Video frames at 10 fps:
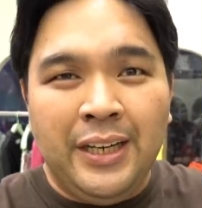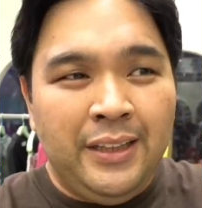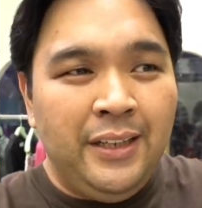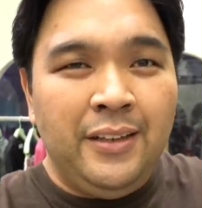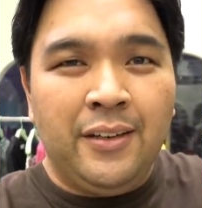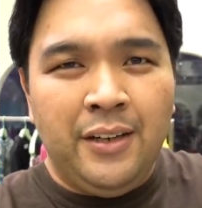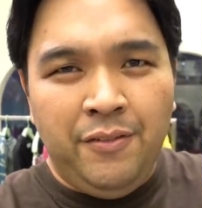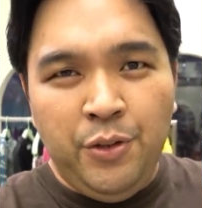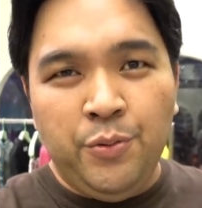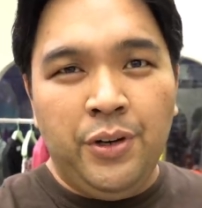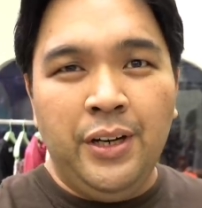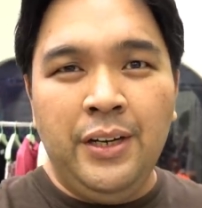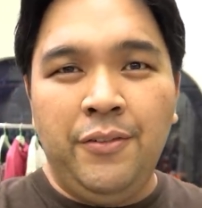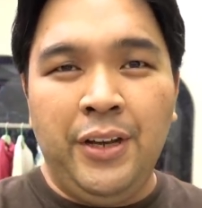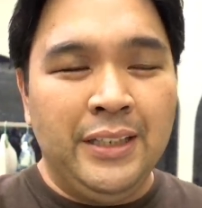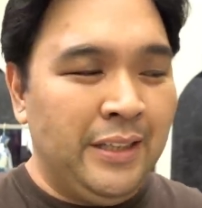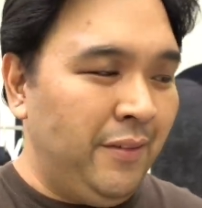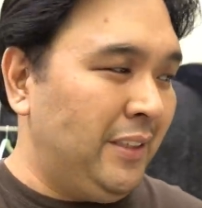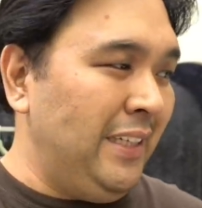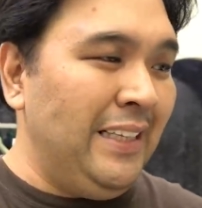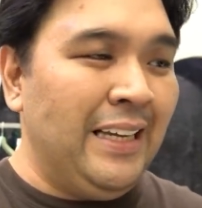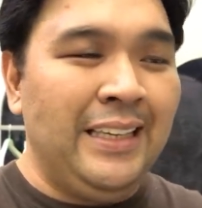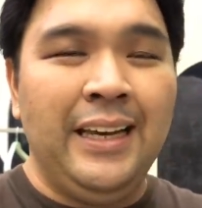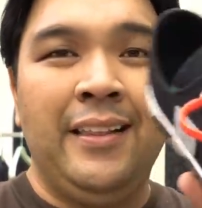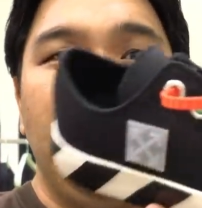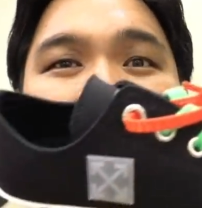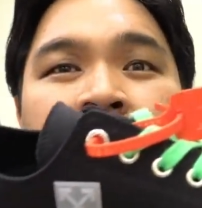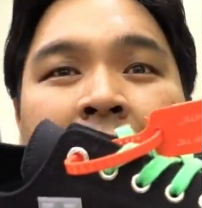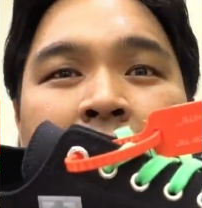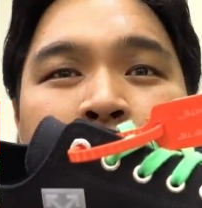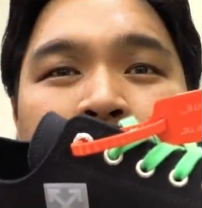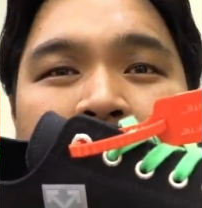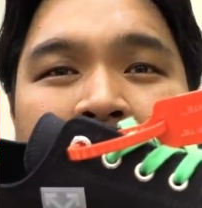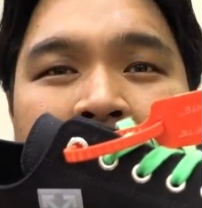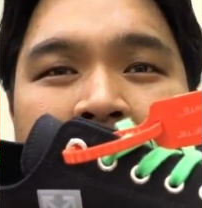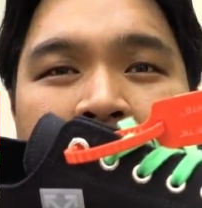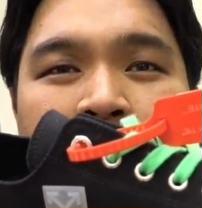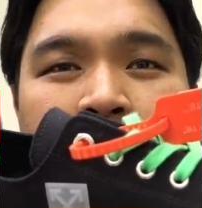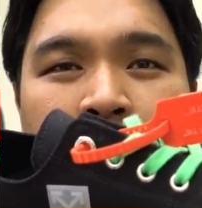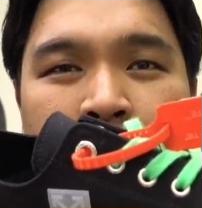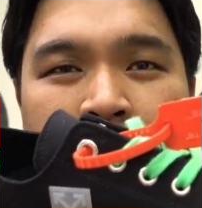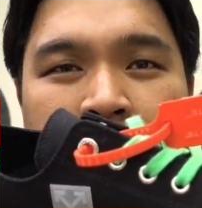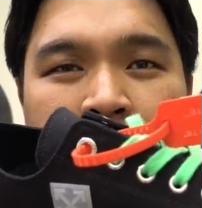I did a review on. If you guys haven't seen that yet, I'll put the link down below.